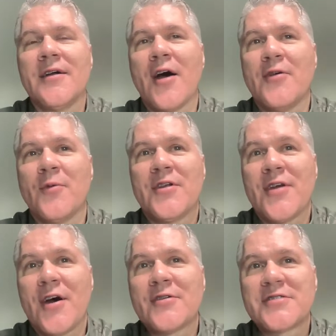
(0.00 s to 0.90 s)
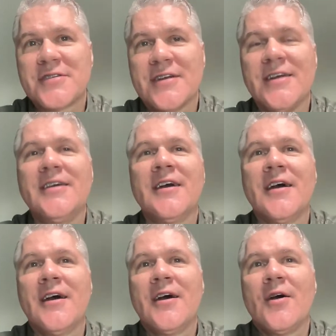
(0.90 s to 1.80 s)
with another city,
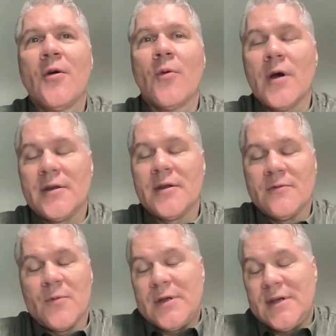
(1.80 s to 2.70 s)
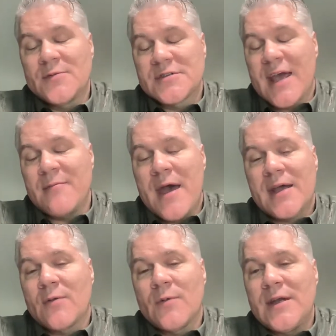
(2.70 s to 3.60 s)
what we did was came
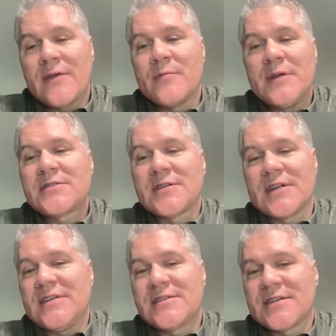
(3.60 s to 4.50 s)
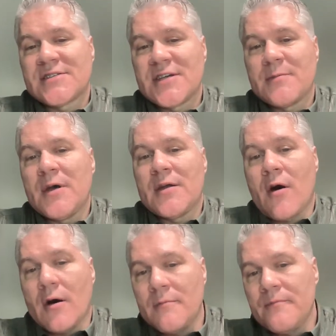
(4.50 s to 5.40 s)
back and we never mentioned Lean Six Sigma at
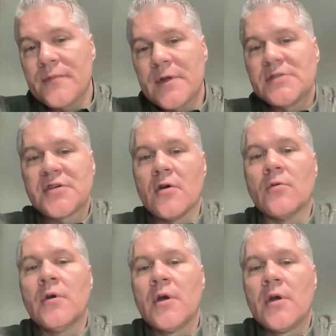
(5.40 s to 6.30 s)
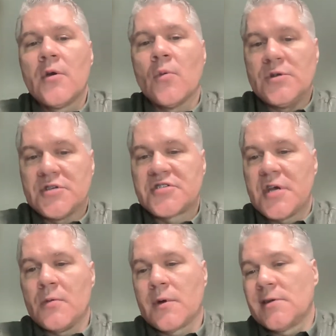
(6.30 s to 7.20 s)
all. So we just
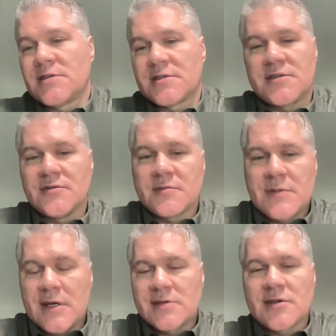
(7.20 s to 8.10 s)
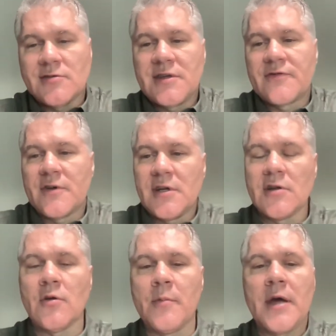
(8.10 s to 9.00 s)
said, we're going to just do some things a little different and a
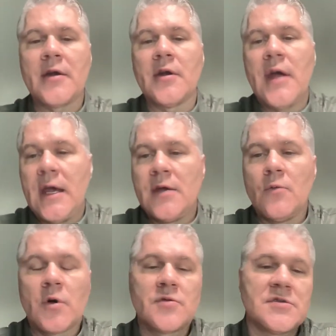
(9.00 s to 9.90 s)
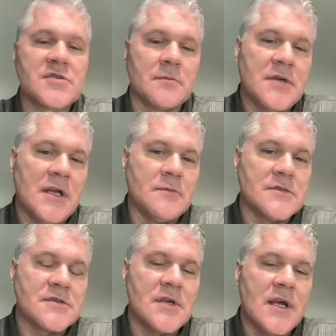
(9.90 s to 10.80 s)
little better, and worked with some
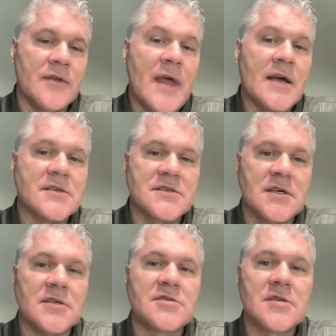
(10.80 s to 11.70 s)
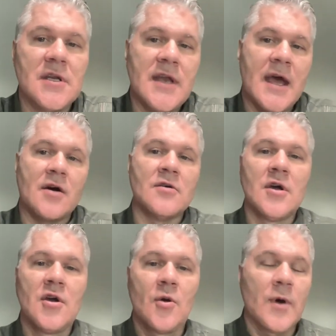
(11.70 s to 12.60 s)
teams in that sense. Now,
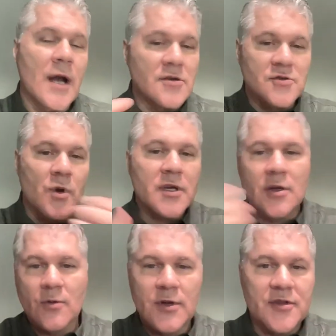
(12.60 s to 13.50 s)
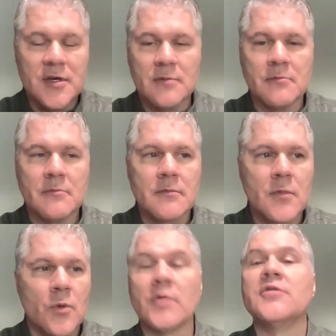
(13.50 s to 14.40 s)
what I was working with them,
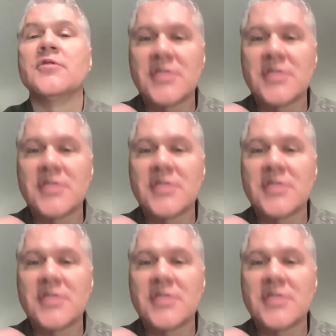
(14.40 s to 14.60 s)
we were using